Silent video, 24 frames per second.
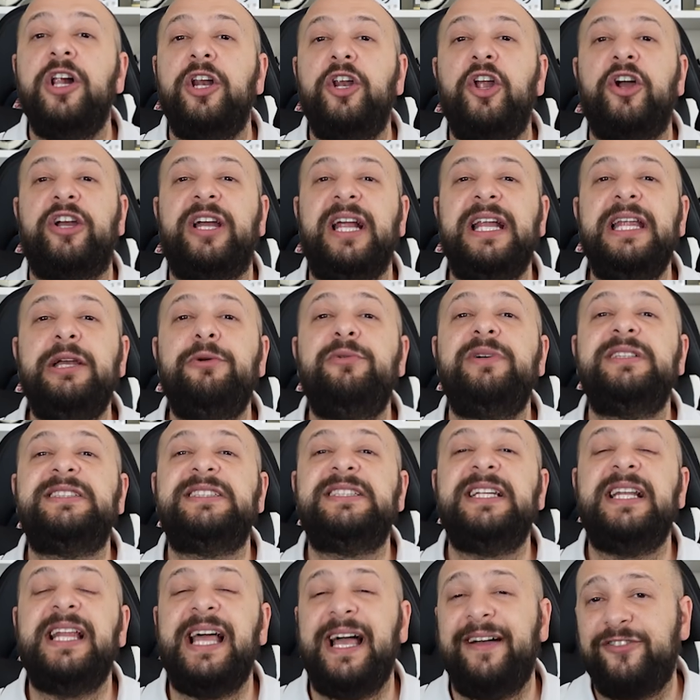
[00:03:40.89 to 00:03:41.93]
Luckily, we
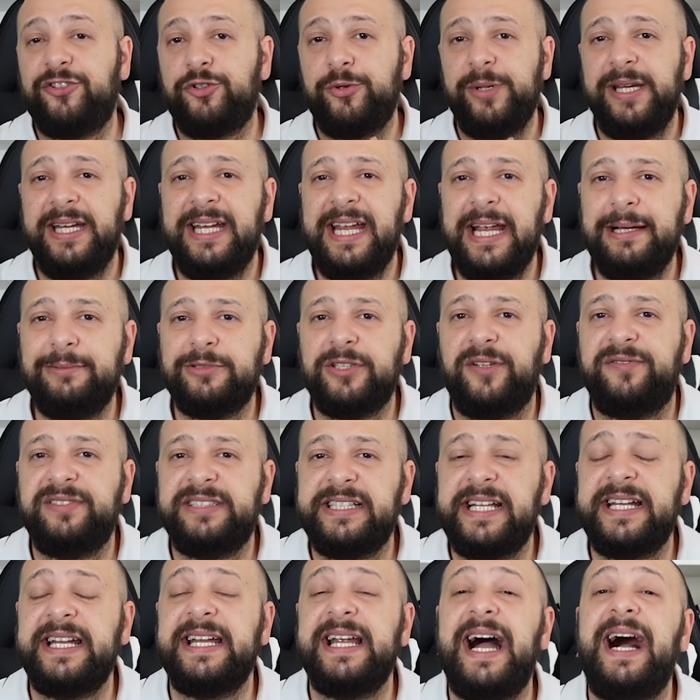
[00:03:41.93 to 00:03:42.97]
still have three games of
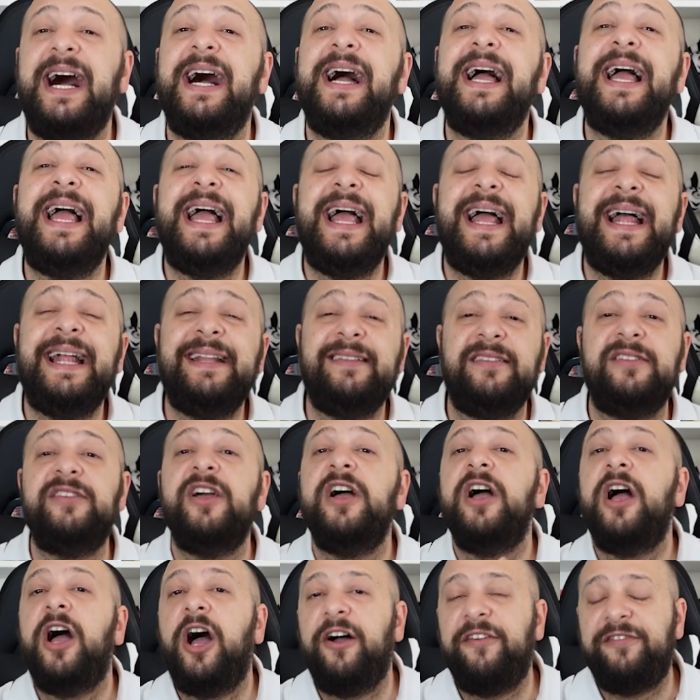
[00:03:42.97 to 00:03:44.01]
Serie A and
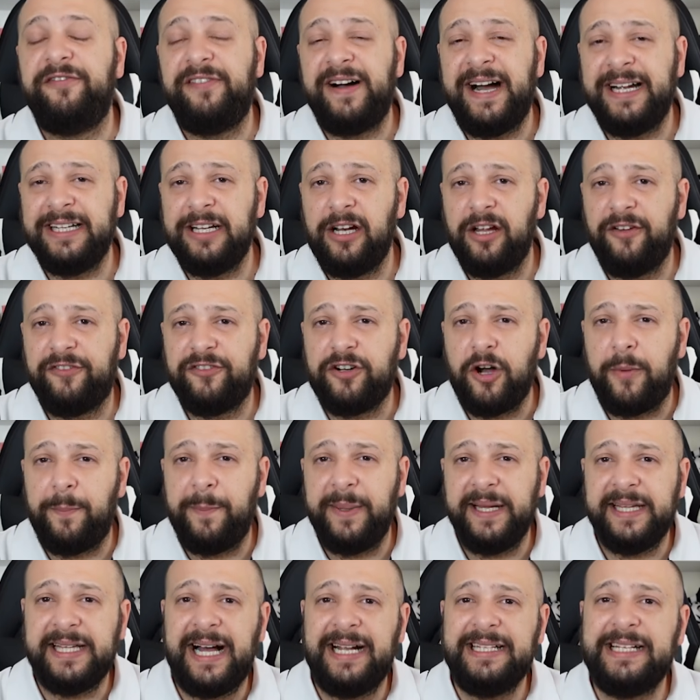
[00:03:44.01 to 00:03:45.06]
a final of
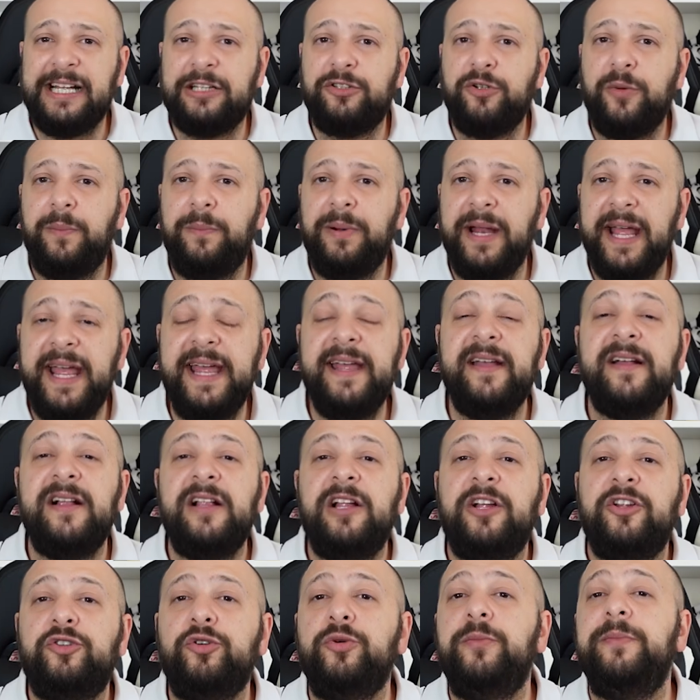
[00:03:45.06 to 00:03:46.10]
Coppa Italia to play
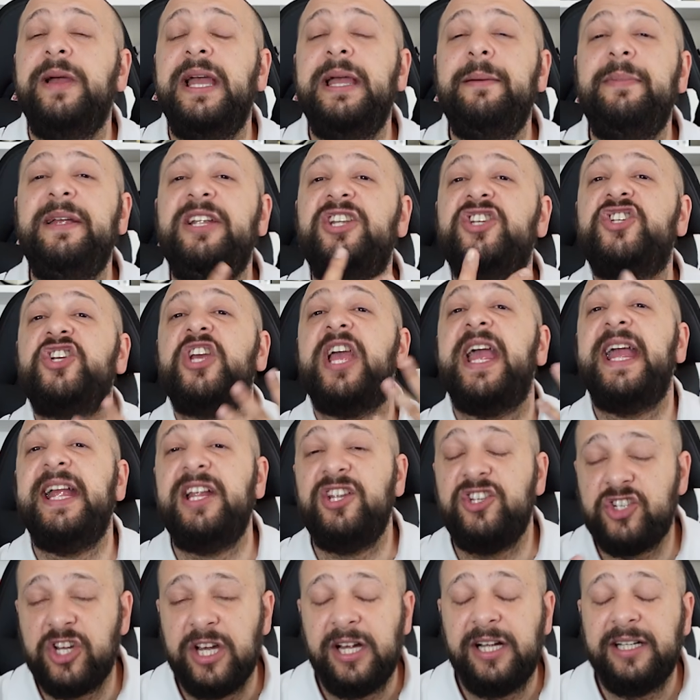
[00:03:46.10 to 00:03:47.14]
to maybe
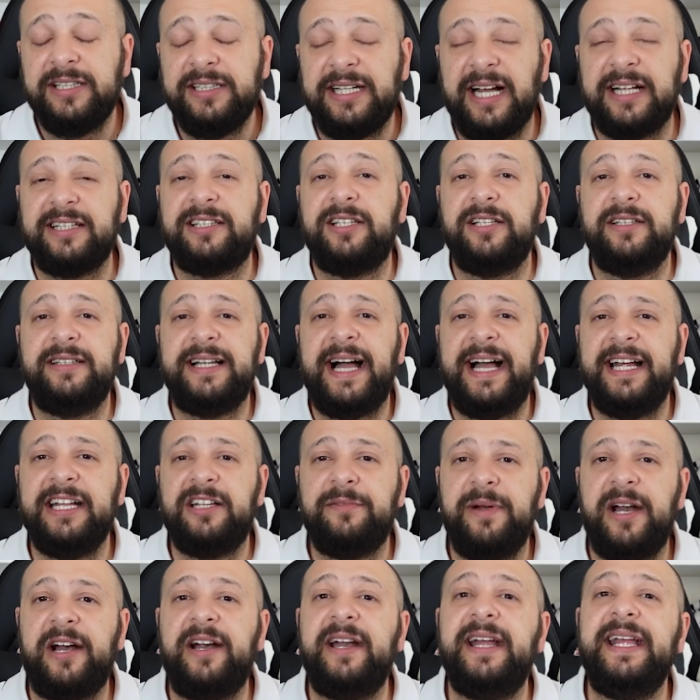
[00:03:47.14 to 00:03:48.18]
change that
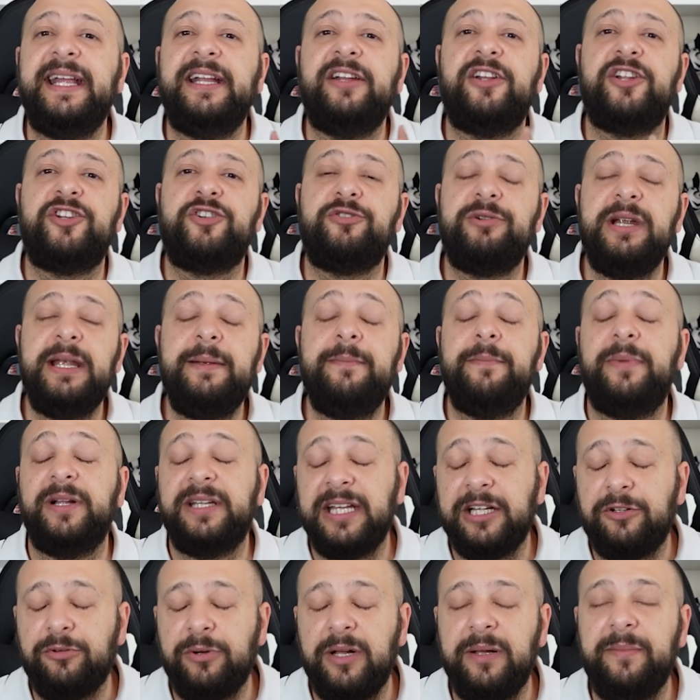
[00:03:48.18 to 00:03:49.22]
nightmare in a dream, but
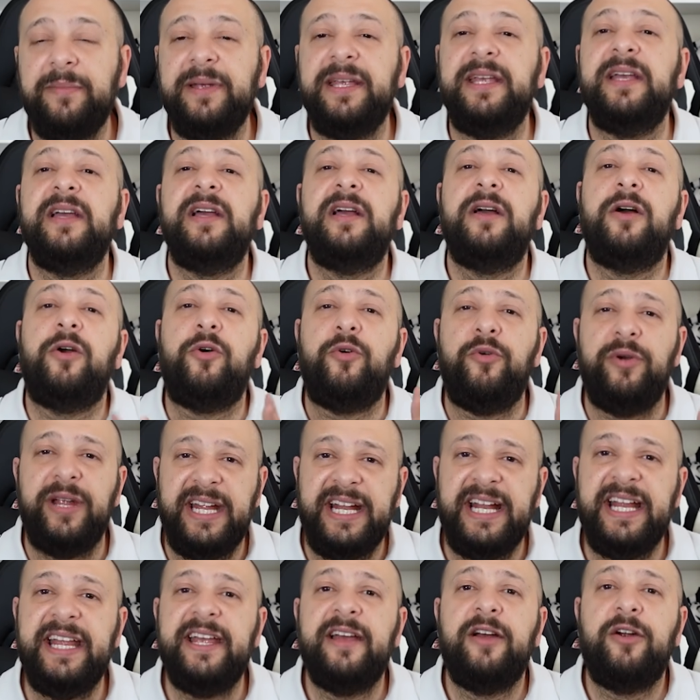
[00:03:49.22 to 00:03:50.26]
it will be
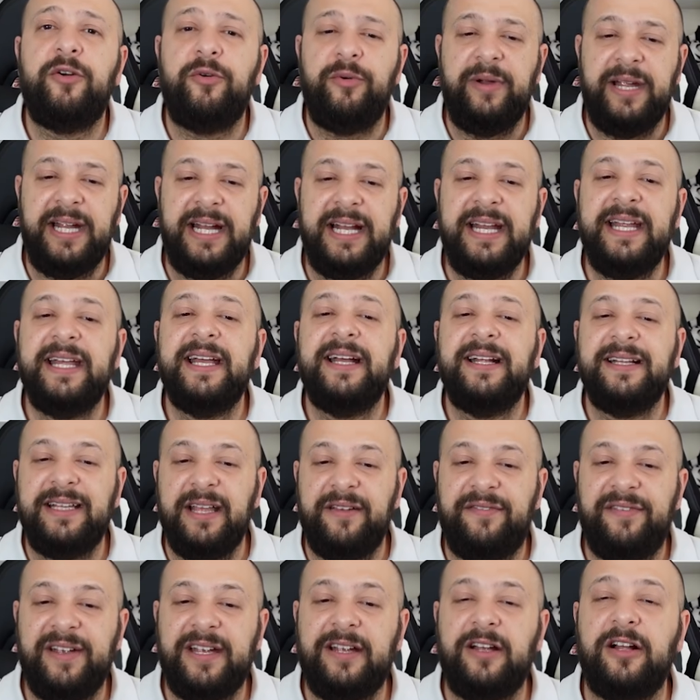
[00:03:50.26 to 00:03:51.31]
really, really
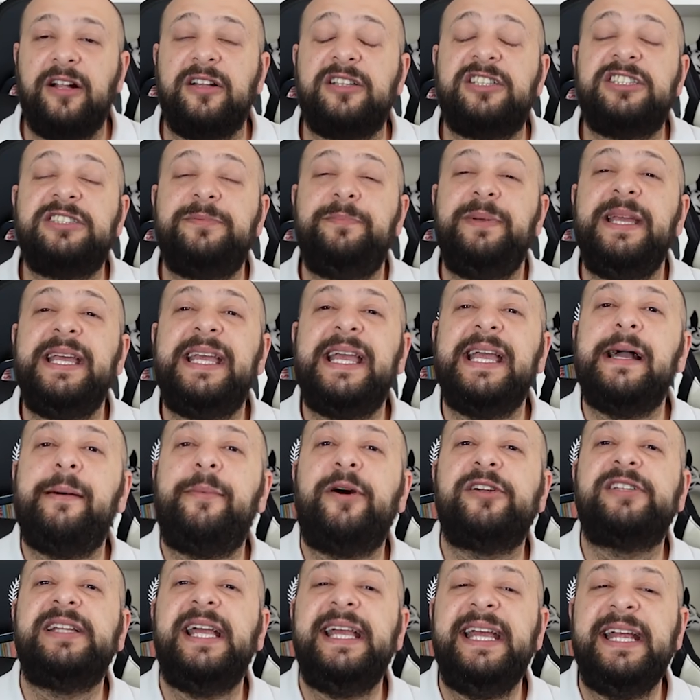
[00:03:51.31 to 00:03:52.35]
difficult. Speaking
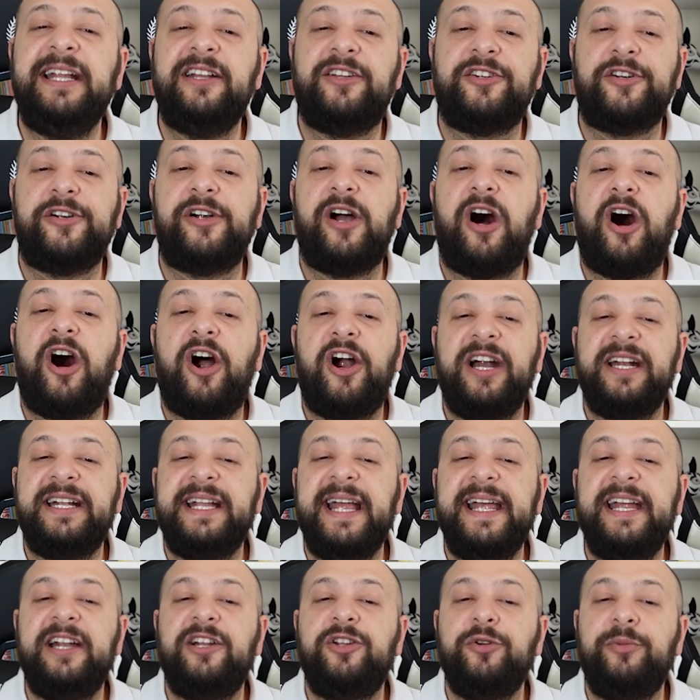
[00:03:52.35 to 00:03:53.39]
about Inter, are
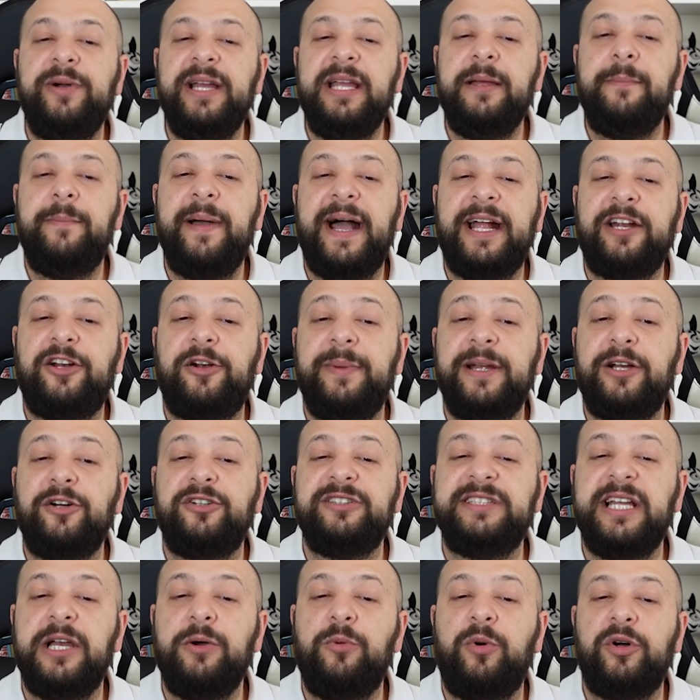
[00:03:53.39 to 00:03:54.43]
they doing better
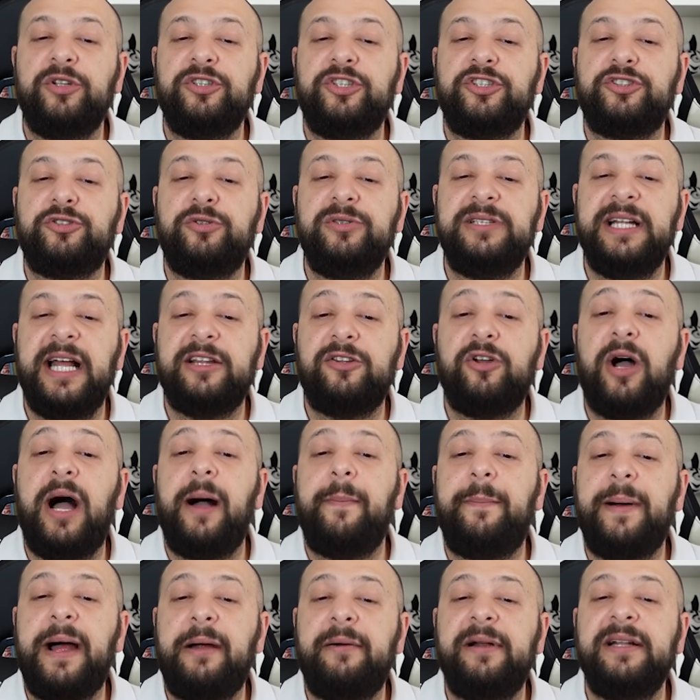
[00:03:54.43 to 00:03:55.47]
because they won the Scudetto?
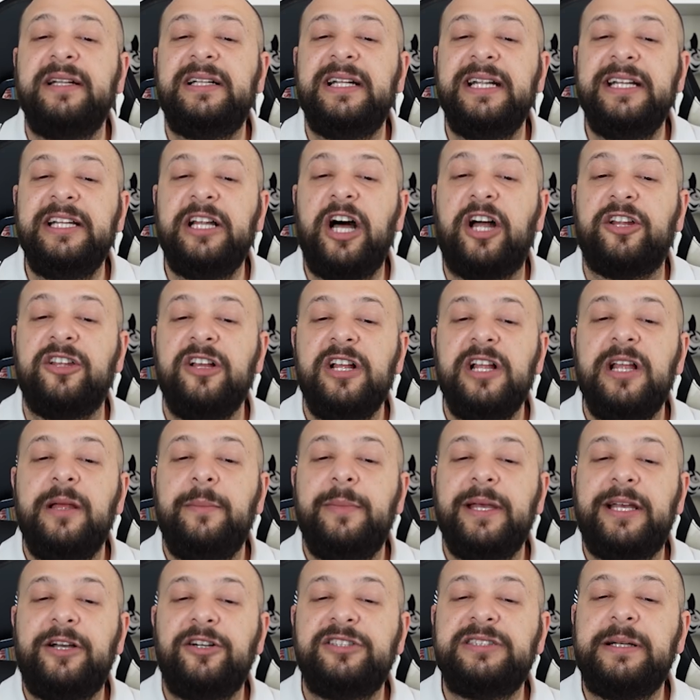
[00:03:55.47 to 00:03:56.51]
Apparently not,
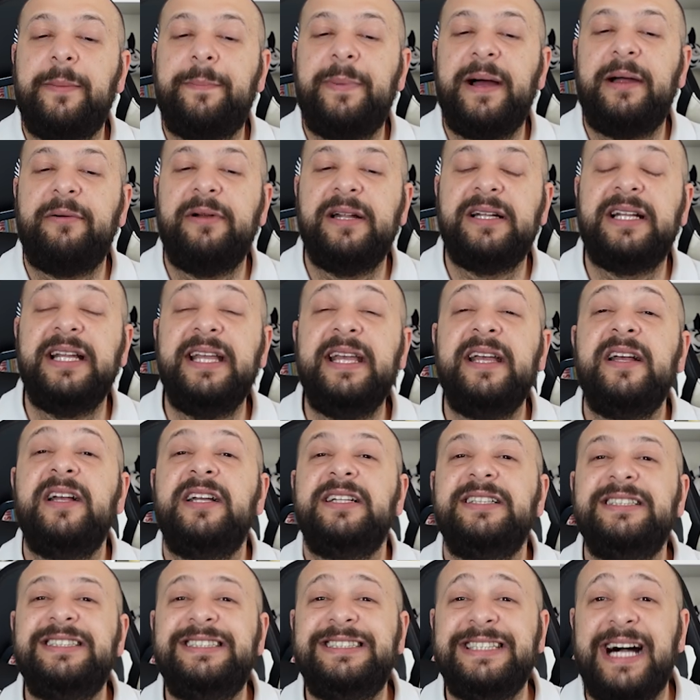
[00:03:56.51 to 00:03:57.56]
because apparently
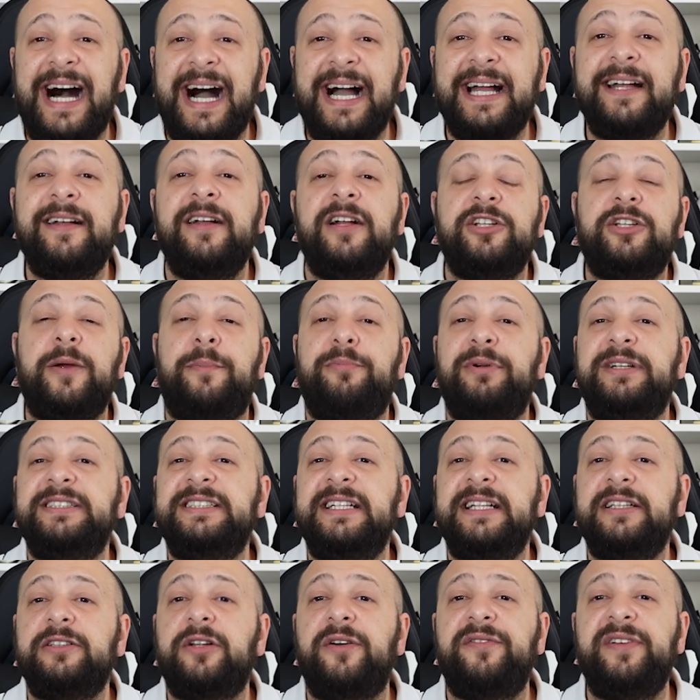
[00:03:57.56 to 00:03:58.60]
Zhang, the
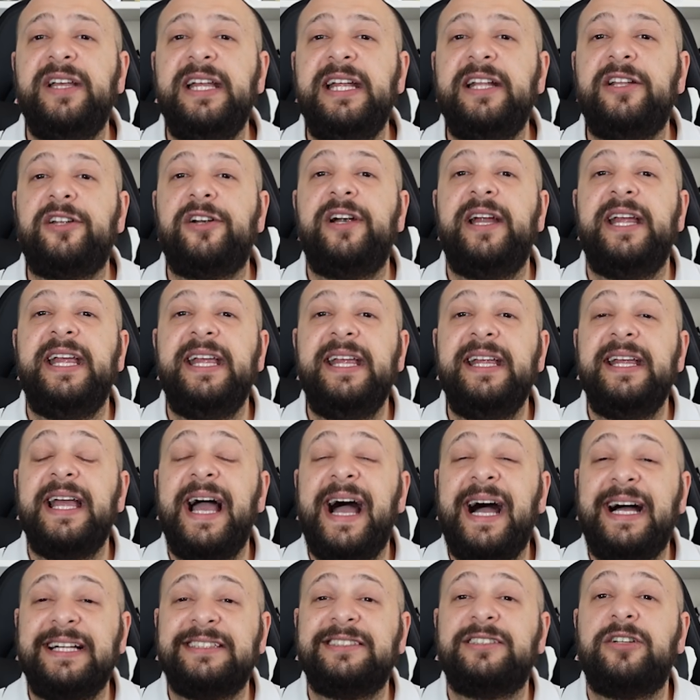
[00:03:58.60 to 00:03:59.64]
president of Inter, he
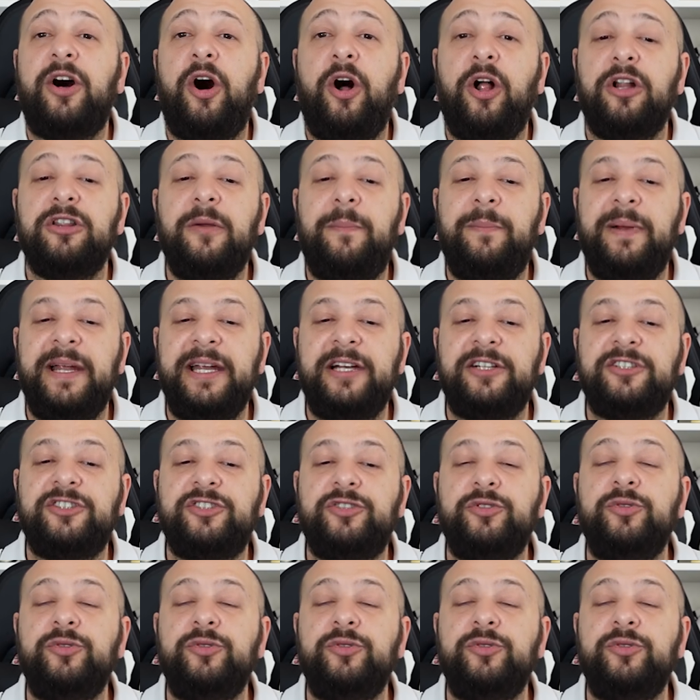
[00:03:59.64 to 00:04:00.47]
asked all the players